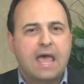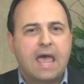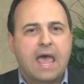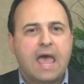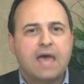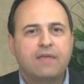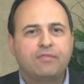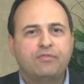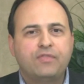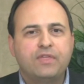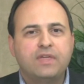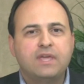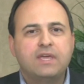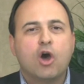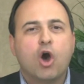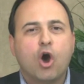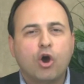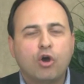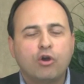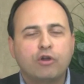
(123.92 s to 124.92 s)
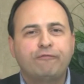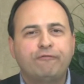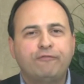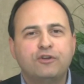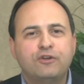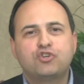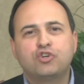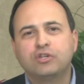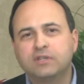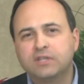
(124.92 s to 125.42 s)
at the
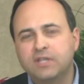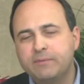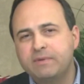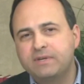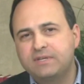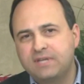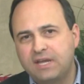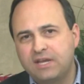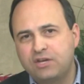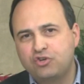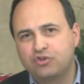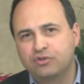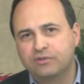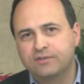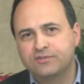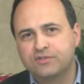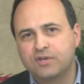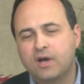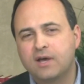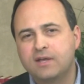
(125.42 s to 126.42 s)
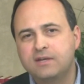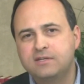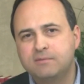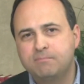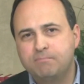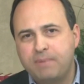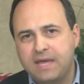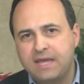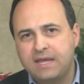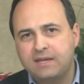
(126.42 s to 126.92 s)
artificial limitations on
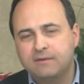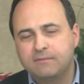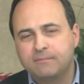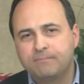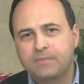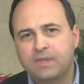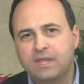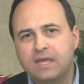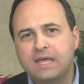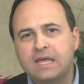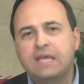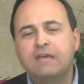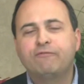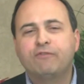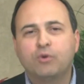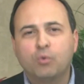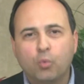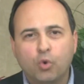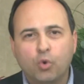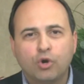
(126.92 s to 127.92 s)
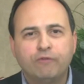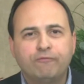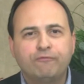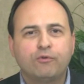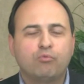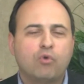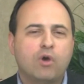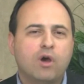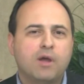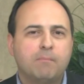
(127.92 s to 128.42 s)
debate. If it weren't
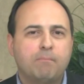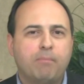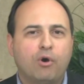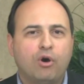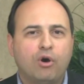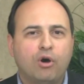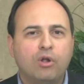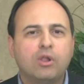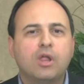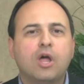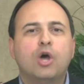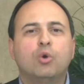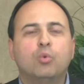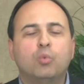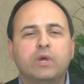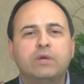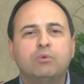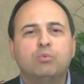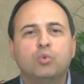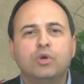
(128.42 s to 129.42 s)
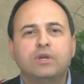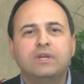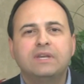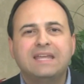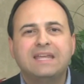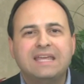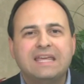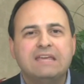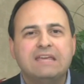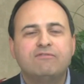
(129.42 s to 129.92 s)
for Ron Paul, we
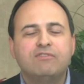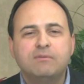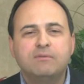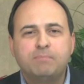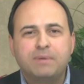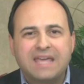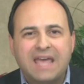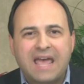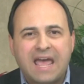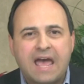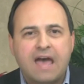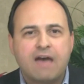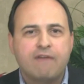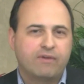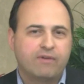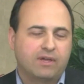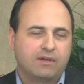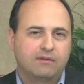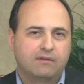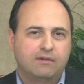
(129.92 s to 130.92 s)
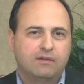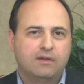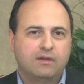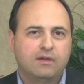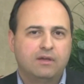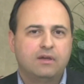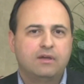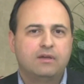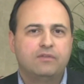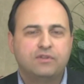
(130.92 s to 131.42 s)
wouldn't even be having
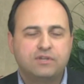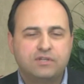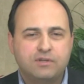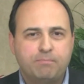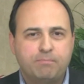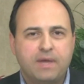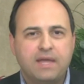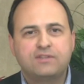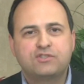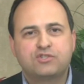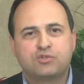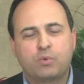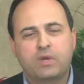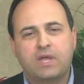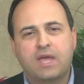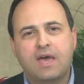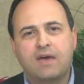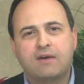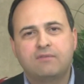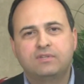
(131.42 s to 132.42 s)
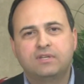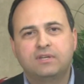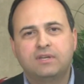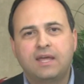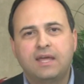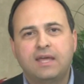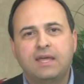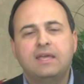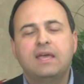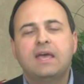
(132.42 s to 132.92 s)
the debates we have
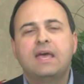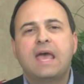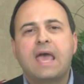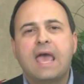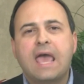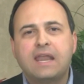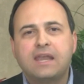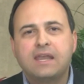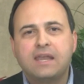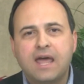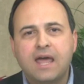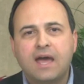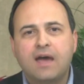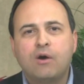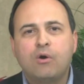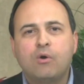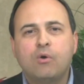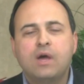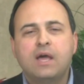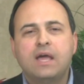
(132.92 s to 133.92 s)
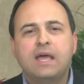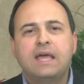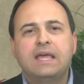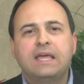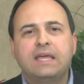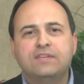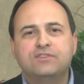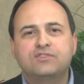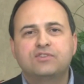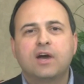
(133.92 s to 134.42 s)
today. And now
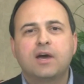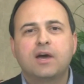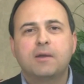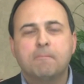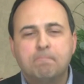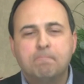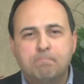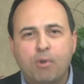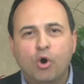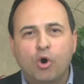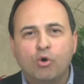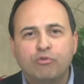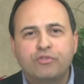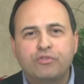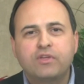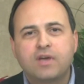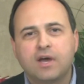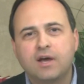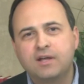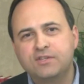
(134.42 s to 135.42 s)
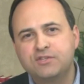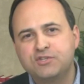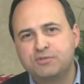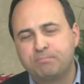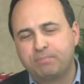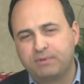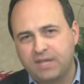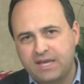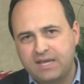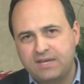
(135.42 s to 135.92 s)
he's got both guns
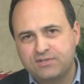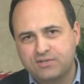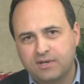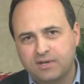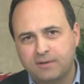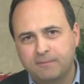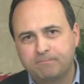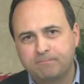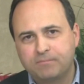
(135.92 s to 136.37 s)
blazing